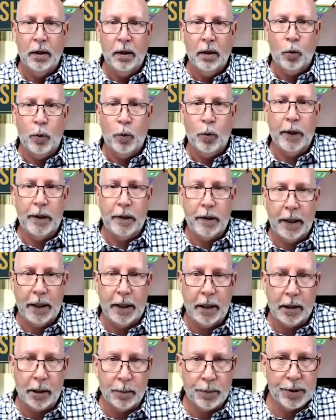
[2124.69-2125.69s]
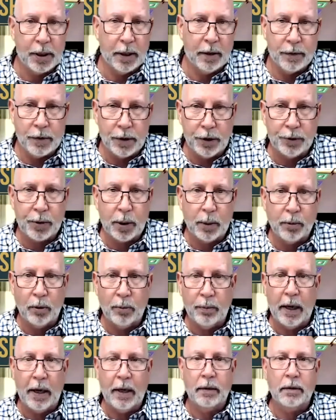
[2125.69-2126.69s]
when do they get themselves in trouble,
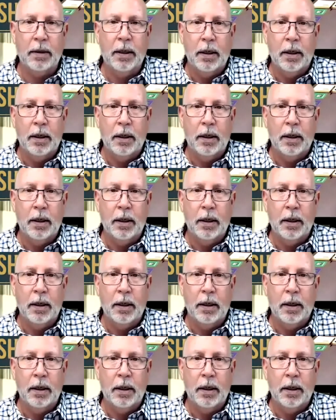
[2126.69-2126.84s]
Matt?